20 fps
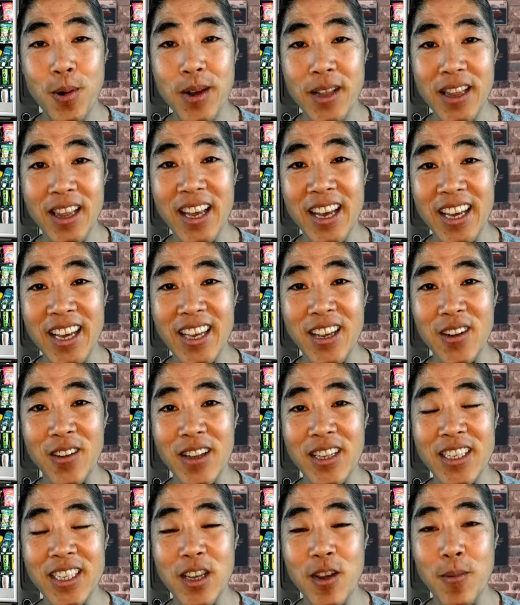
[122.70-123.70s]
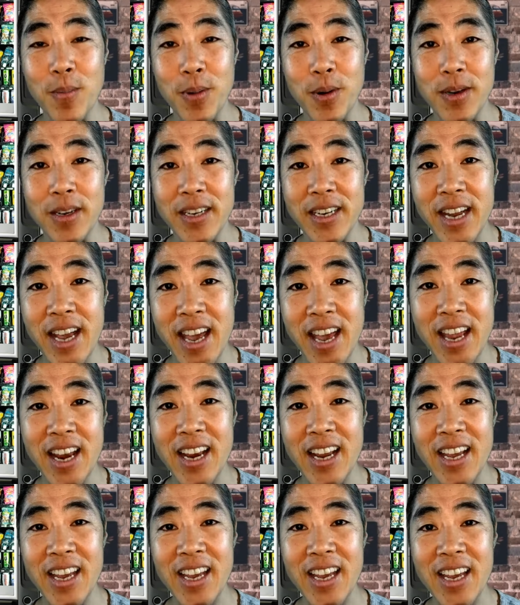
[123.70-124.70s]
let's say you put
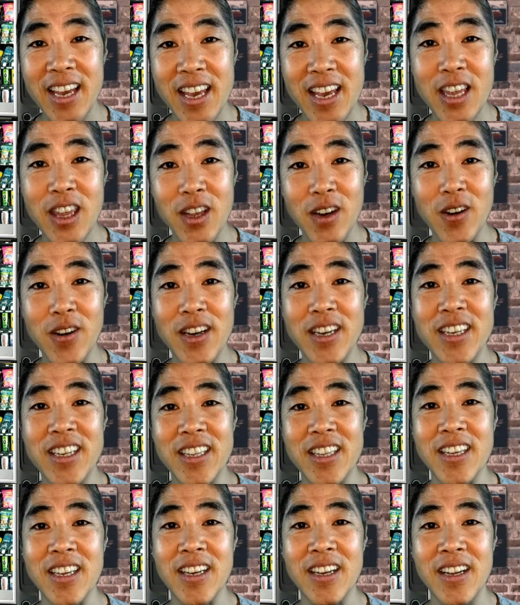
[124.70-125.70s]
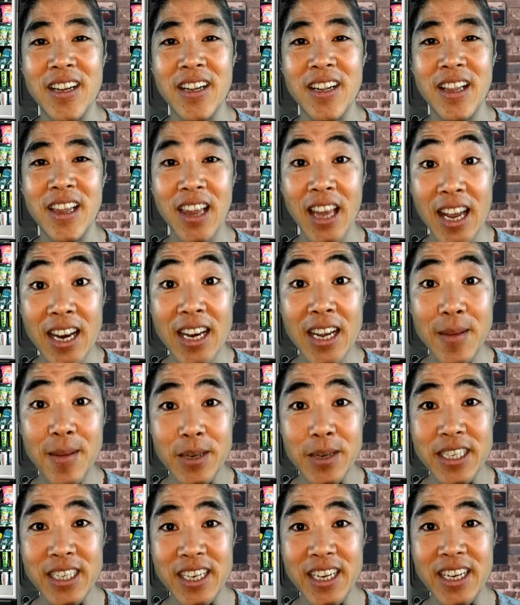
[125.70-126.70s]
10 Ether into the lending
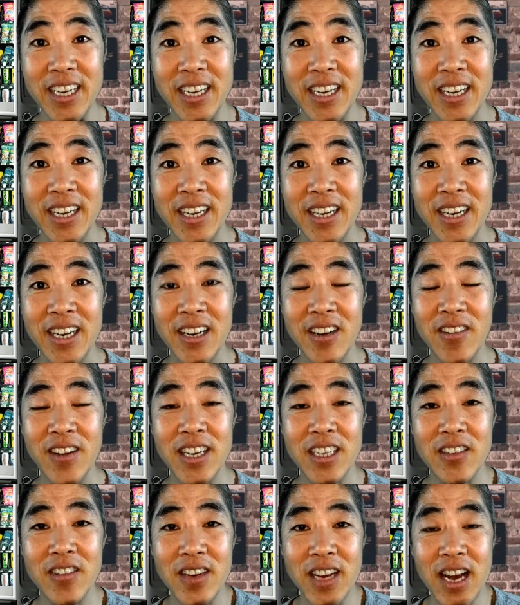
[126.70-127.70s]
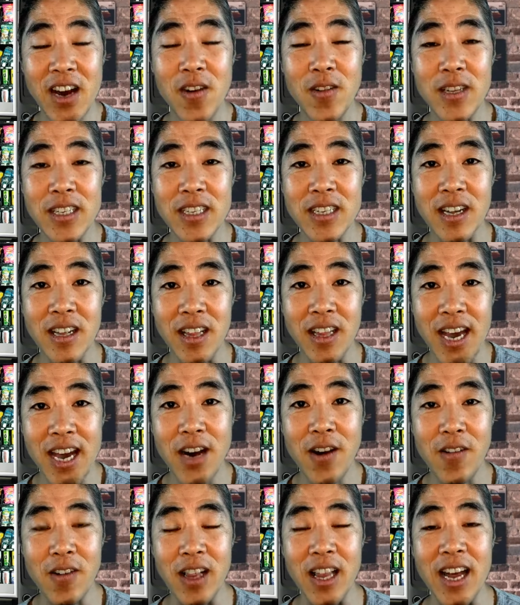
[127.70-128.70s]
machine, right? So now it's
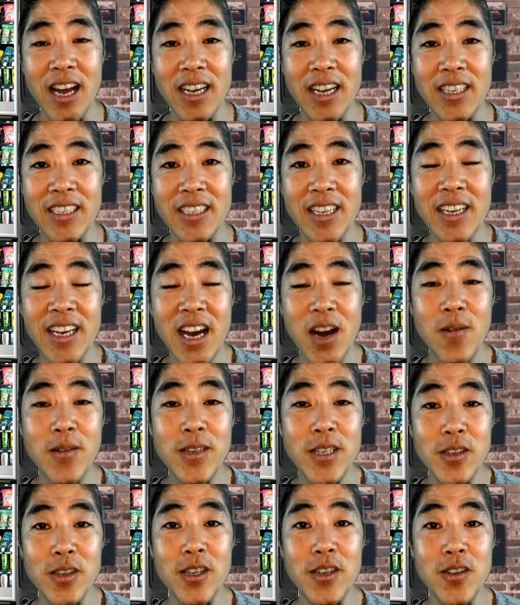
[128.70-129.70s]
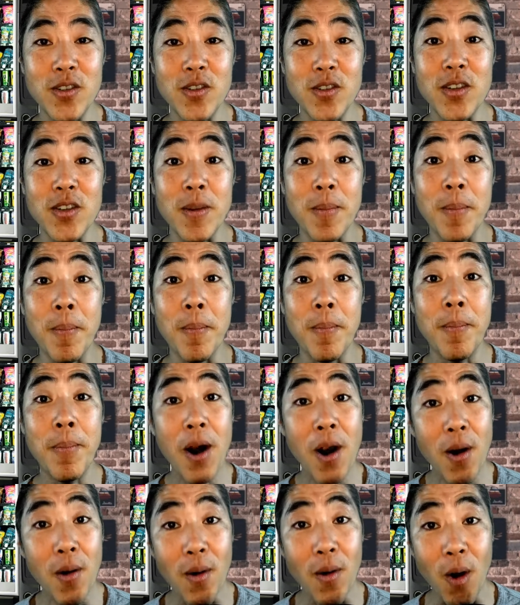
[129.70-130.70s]
collateralized. And now what you can do is you can
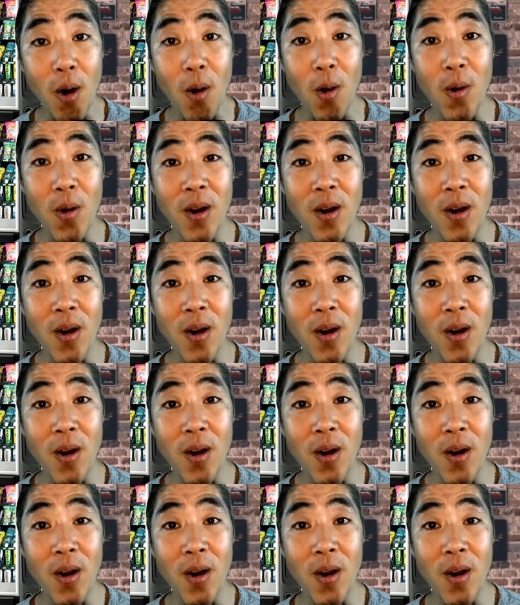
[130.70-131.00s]
borrow